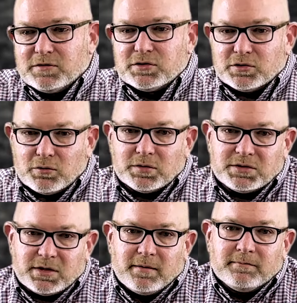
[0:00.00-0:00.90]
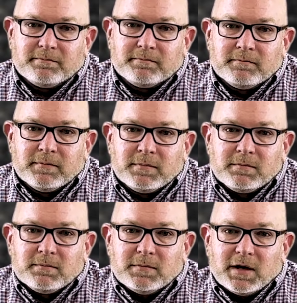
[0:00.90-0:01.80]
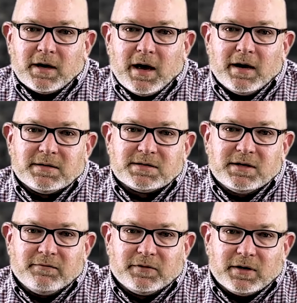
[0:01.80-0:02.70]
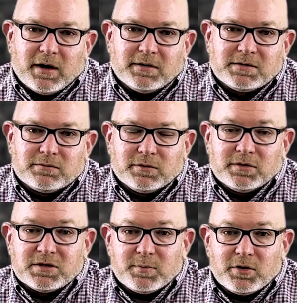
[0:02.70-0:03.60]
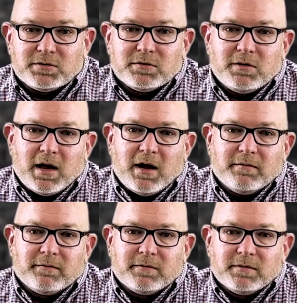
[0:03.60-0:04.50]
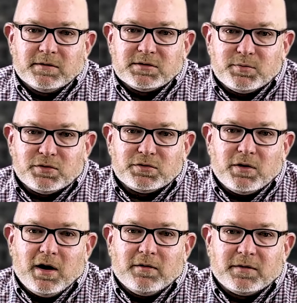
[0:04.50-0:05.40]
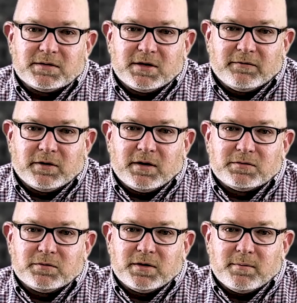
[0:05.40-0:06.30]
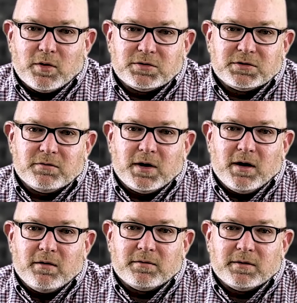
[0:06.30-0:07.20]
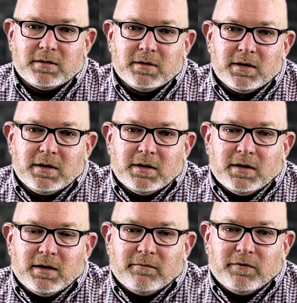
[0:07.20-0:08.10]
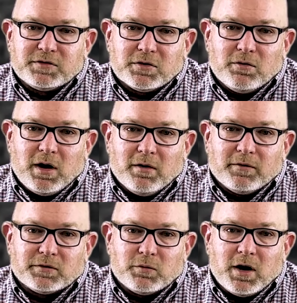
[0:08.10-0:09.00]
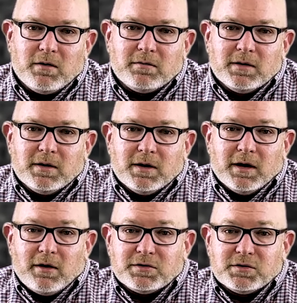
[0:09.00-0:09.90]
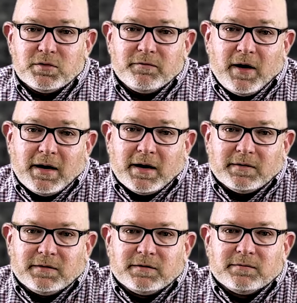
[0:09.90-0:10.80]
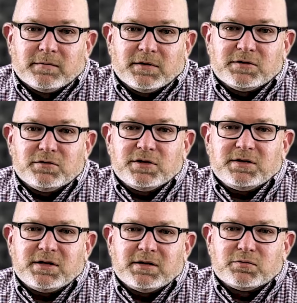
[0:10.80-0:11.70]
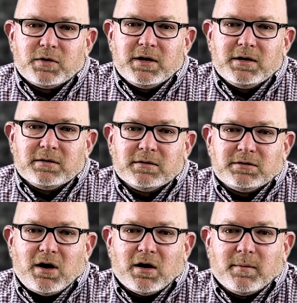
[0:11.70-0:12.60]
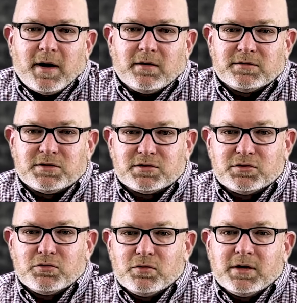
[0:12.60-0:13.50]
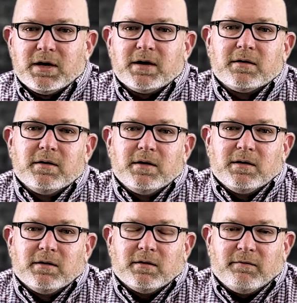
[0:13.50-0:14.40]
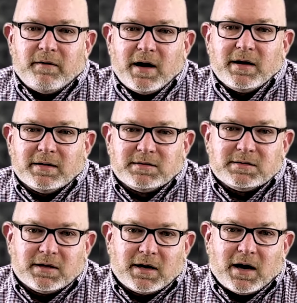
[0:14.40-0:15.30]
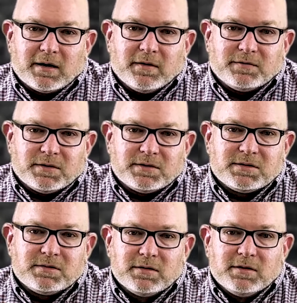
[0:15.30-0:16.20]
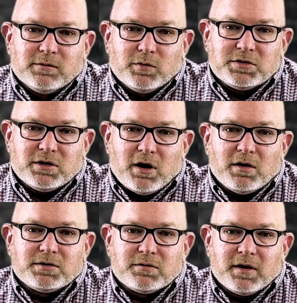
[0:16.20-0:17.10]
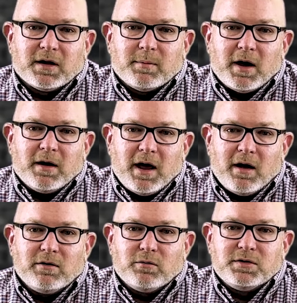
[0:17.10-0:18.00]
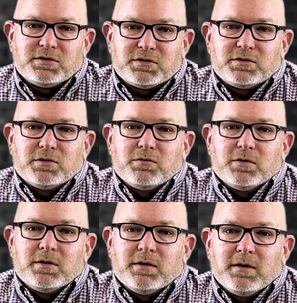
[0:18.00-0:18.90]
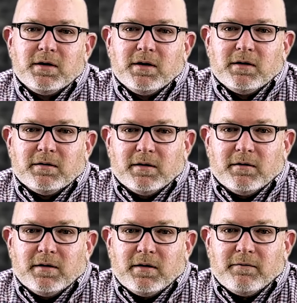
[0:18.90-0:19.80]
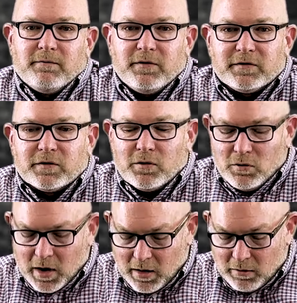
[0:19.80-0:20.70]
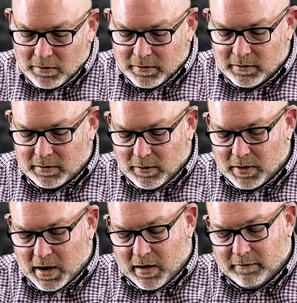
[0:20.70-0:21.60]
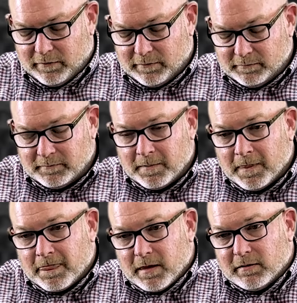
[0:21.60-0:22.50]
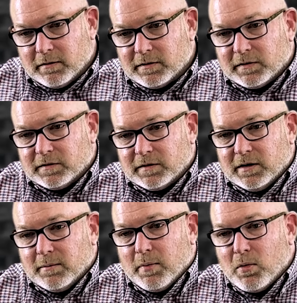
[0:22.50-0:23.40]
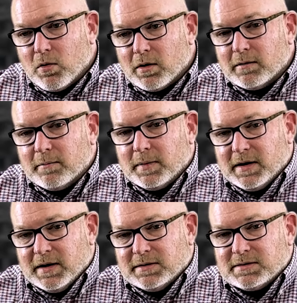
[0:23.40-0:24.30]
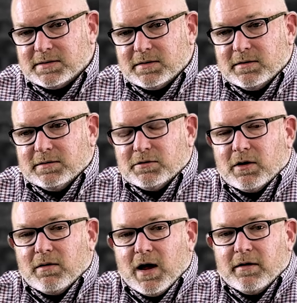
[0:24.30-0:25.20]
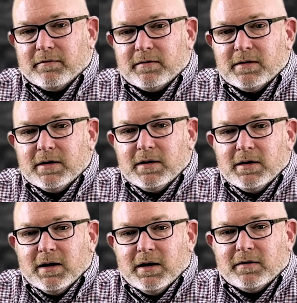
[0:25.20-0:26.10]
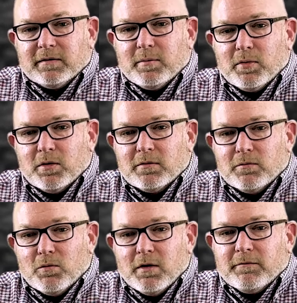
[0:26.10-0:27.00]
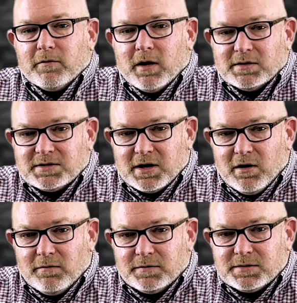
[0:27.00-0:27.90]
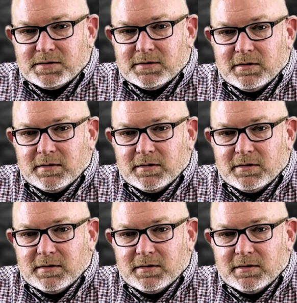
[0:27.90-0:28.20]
stewardship, that God has gifted us with a spiritual life and spiritual health. He's gifted us with emotional health and physical health as well, and also with finances. And so just as we talk about stewarding the finances that God gives us, we should also think about, how do we steward the physical health that we have? That this is an important piece to our life. And it's important, one, for ourselves,